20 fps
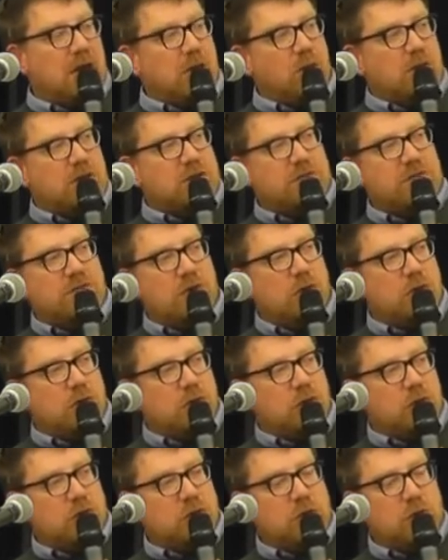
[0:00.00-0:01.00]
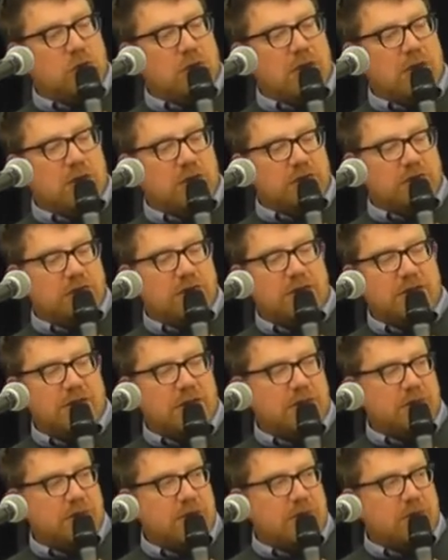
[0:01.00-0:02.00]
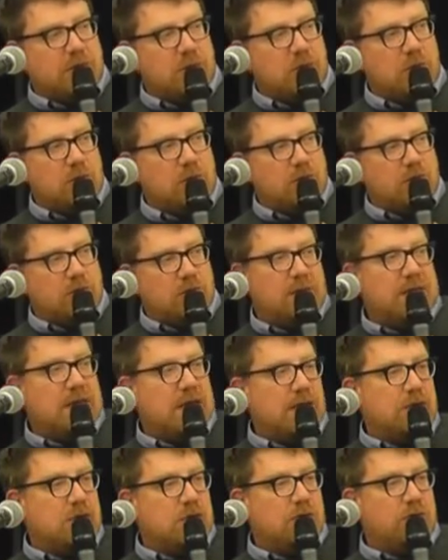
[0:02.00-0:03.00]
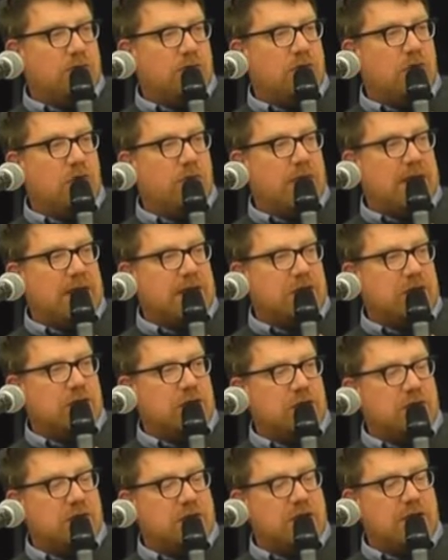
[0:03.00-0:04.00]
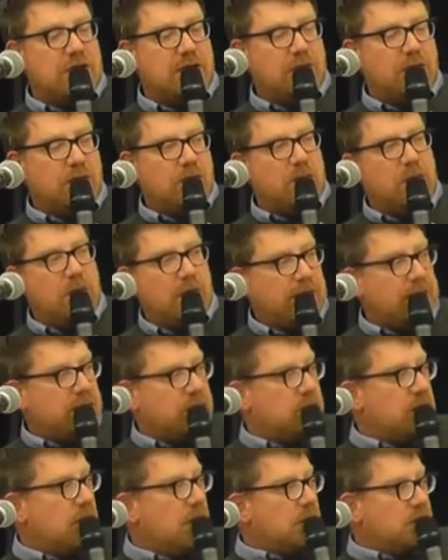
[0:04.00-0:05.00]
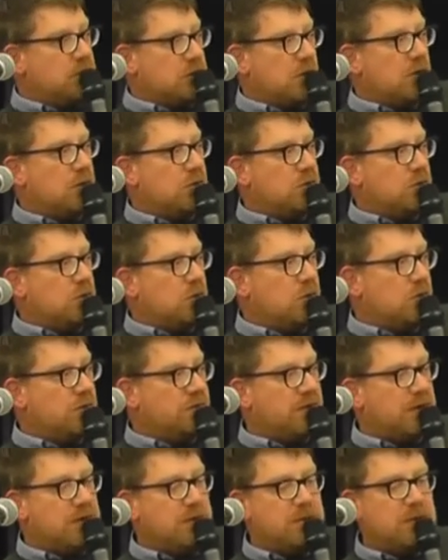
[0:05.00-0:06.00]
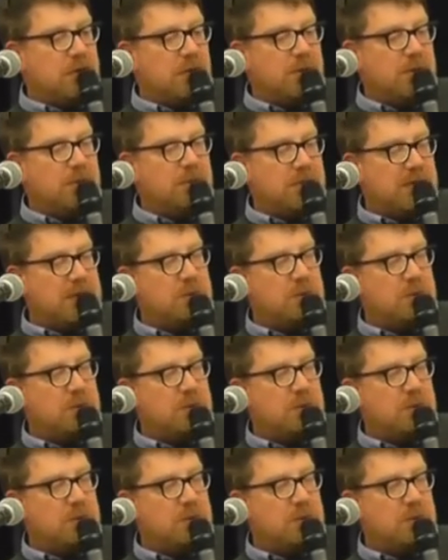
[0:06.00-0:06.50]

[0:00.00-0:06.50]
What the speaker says: which involved Orson Welles and various other people from the Council on Foreign Relations and American Psychological Warfare Department.